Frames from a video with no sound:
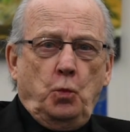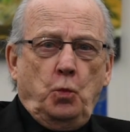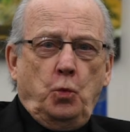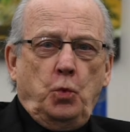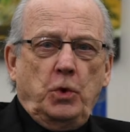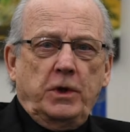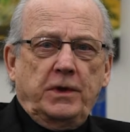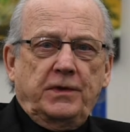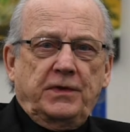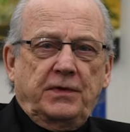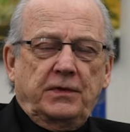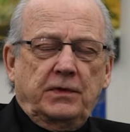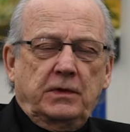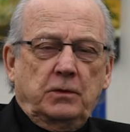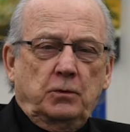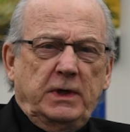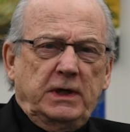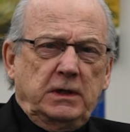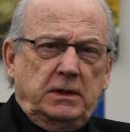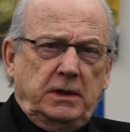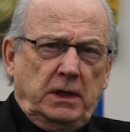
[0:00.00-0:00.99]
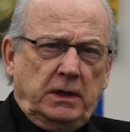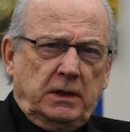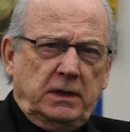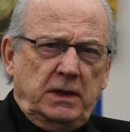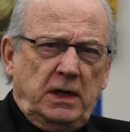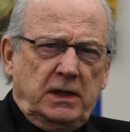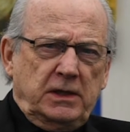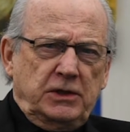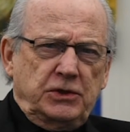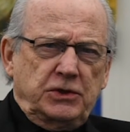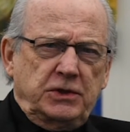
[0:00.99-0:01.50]
with the way
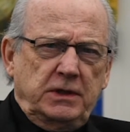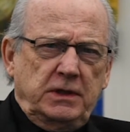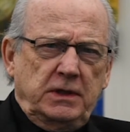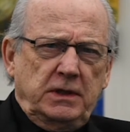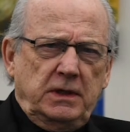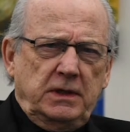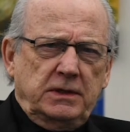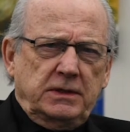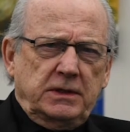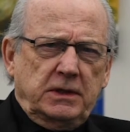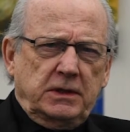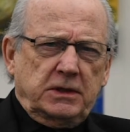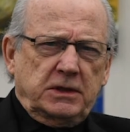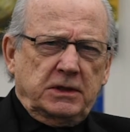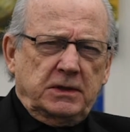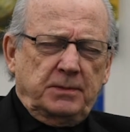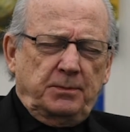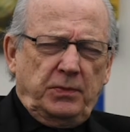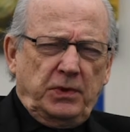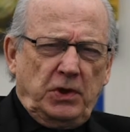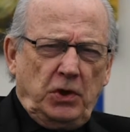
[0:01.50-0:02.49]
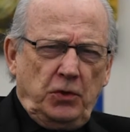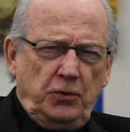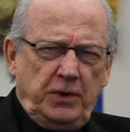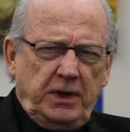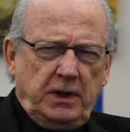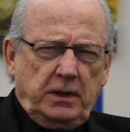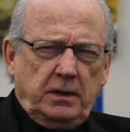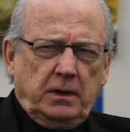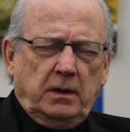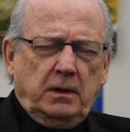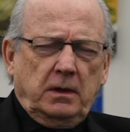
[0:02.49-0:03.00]
technology is
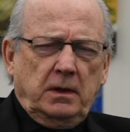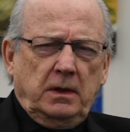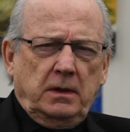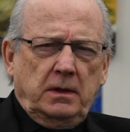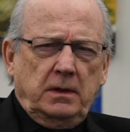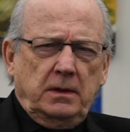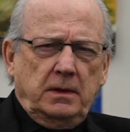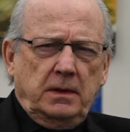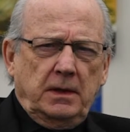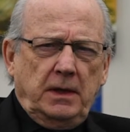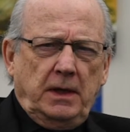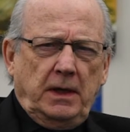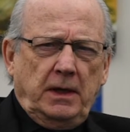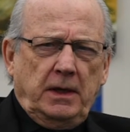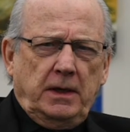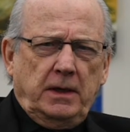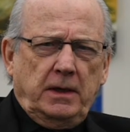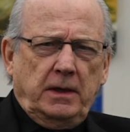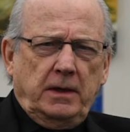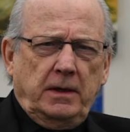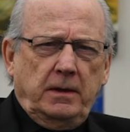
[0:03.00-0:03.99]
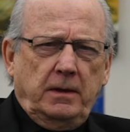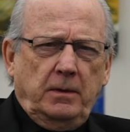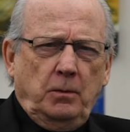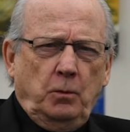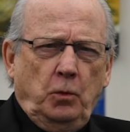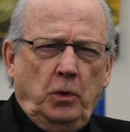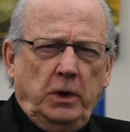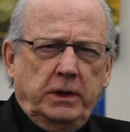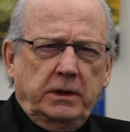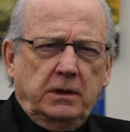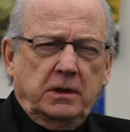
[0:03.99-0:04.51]
exploding,
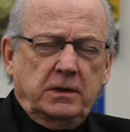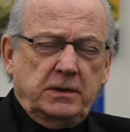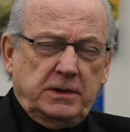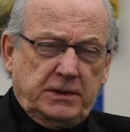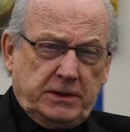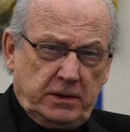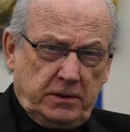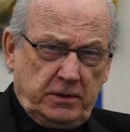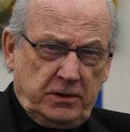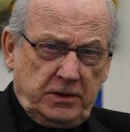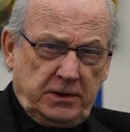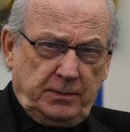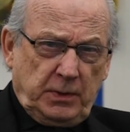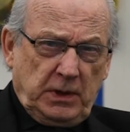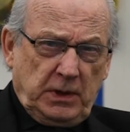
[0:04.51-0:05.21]
what concerns